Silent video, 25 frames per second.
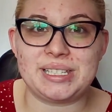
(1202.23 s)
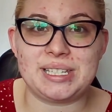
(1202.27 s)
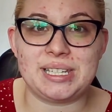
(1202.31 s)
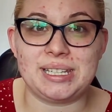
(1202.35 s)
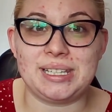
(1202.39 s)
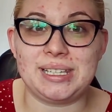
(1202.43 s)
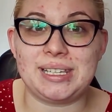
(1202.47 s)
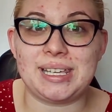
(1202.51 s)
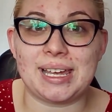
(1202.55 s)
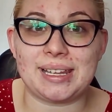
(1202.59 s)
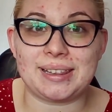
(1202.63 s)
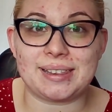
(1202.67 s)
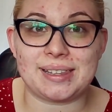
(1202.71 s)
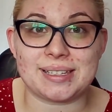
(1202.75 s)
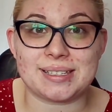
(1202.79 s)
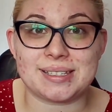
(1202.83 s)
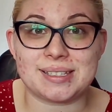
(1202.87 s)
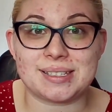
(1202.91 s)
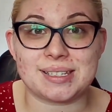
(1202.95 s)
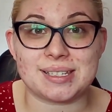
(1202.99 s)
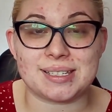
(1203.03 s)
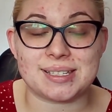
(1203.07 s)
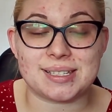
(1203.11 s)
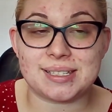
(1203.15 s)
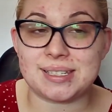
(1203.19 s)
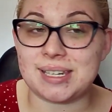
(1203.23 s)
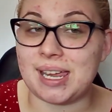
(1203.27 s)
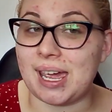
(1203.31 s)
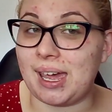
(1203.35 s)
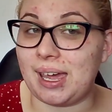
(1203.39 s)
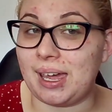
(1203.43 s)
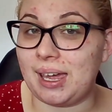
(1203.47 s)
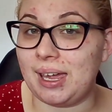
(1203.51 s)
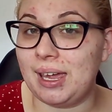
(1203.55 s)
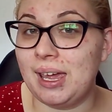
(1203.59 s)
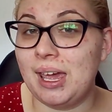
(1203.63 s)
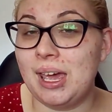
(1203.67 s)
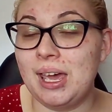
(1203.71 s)
to get this to
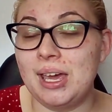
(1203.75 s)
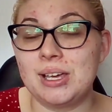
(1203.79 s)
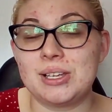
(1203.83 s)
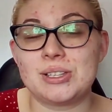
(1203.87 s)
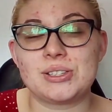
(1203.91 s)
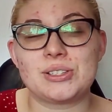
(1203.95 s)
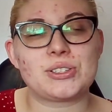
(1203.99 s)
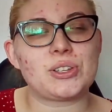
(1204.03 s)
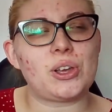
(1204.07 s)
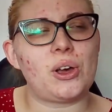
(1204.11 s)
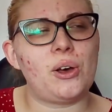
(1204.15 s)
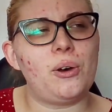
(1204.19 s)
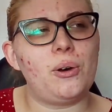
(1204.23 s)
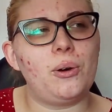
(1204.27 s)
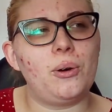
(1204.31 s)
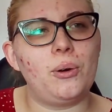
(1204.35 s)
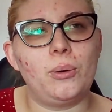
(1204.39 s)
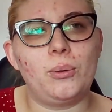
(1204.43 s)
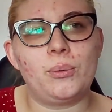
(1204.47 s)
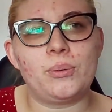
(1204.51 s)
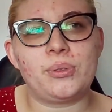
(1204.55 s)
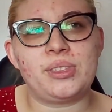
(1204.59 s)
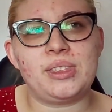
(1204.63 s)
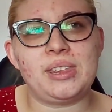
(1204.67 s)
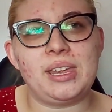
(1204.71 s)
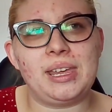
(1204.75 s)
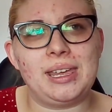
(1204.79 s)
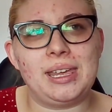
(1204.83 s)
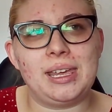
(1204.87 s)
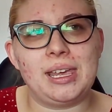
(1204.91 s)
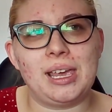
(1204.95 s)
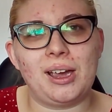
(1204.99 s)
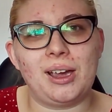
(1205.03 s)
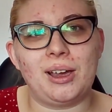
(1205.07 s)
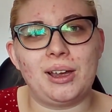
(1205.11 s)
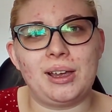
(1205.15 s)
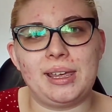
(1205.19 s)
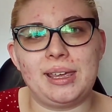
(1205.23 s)
stay. So
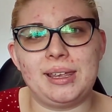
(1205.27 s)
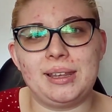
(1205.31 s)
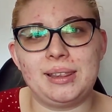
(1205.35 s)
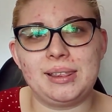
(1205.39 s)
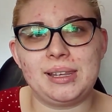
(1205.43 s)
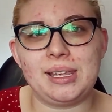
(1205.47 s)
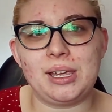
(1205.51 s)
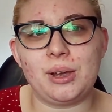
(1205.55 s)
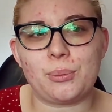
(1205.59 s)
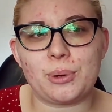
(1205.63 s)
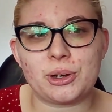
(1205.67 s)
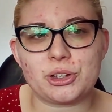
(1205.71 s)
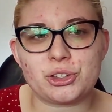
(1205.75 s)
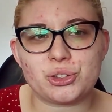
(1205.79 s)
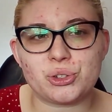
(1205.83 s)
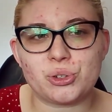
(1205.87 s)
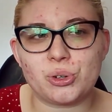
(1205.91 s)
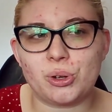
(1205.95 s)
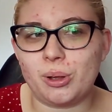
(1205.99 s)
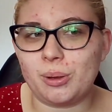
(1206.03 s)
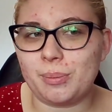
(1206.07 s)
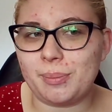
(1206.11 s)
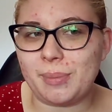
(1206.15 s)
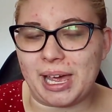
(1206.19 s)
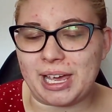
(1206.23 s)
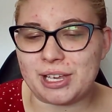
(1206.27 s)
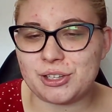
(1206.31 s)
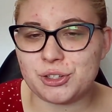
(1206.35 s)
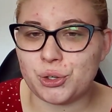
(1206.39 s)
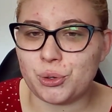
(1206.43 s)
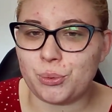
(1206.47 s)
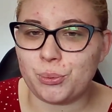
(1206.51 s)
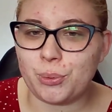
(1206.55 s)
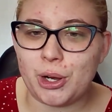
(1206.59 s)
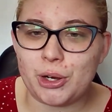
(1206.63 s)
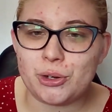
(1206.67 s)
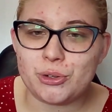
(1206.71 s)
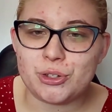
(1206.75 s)
in the original
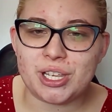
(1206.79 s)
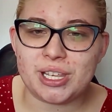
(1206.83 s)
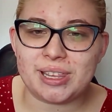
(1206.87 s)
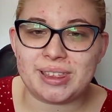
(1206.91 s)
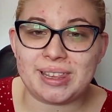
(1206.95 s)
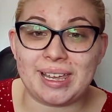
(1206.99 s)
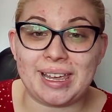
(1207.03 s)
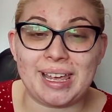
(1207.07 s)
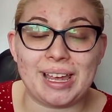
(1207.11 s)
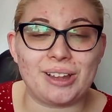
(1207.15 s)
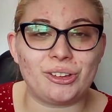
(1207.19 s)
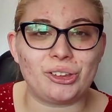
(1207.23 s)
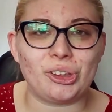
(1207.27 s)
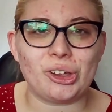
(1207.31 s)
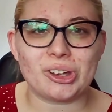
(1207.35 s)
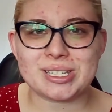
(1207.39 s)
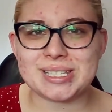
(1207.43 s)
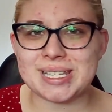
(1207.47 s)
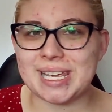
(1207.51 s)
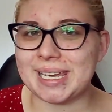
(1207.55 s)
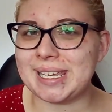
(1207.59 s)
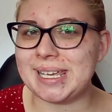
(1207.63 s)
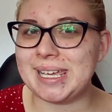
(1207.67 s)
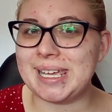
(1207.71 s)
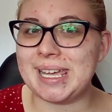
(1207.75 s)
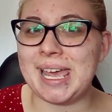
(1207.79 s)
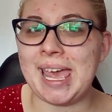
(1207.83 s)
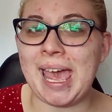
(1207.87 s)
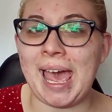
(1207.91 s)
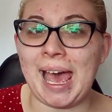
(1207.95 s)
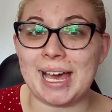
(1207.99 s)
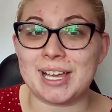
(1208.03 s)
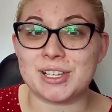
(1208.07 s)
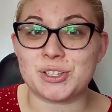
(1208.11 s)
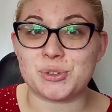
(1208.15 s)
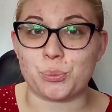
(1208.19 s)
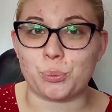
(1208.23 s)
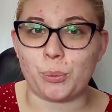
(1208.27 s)
Master Roshi thing, it looks like he
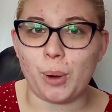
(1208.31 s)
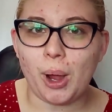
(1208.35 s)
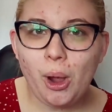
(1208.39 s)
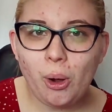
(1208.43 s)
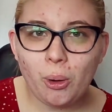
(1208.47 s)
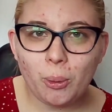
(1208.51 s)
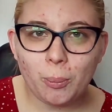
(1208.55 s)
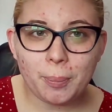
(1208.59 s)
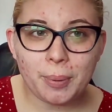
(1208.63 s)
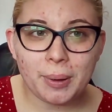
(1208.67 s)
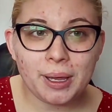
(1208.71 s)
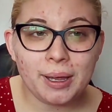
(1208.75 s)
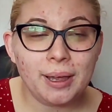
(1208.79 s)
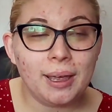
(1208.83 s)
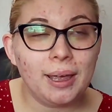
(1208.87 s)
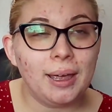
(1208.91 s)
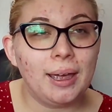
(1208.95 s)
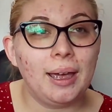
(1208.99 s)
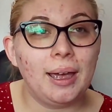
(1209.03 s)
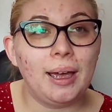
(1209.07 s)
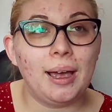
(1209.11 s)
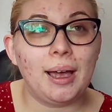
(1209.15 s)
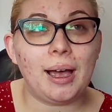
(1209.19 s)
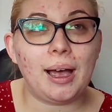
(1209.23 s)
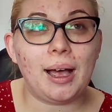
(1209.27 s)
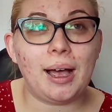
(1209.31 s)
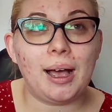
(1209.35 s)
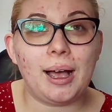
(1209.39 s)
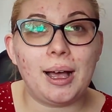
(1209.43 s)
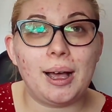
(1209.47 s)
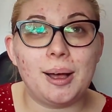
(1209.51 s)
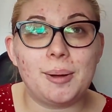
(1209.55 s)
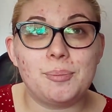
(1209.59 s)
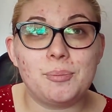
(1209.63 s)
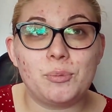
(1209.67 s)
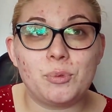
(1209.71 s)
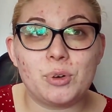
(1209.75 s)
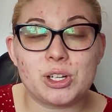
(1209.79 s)
has rope,
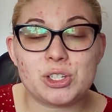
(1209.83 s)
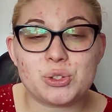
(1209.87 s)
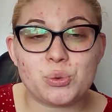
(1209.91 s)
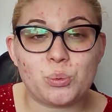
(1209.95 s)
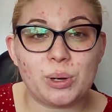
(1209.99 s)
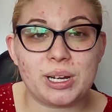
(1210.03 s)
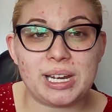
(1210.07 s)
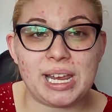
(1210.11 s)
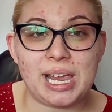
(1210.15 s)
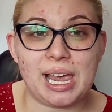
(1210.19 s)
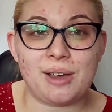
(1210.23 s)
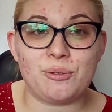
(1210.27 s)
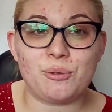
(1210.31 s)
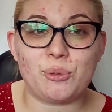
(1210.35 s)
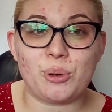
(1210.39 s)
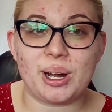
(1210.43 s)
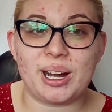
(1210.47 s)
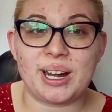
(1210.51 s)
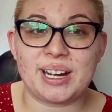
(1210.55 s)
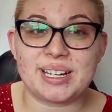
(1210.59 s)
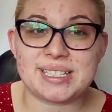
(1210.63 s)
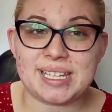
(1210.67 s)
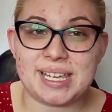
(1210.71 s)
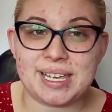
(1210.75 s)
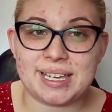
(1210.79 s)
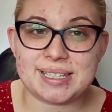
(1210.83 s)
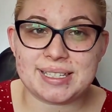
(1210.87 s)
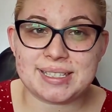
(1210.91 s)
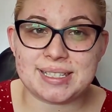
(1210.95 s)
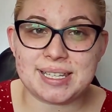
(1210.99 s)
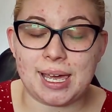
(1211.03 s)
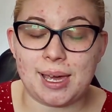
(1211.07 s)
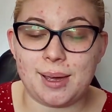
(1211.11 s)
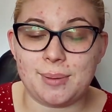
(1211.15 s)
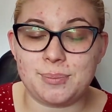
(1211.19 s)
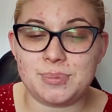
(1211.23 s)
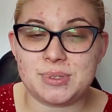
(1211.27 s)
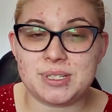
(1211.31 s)
which would have worked,
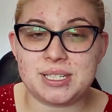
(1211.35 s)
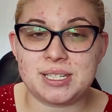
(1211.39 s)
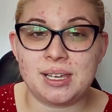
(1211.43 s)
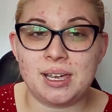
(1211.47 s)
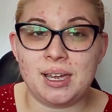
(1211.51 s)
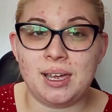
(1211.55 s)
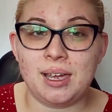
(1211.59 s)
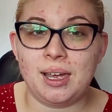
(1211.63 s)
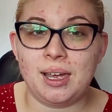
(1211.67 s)
except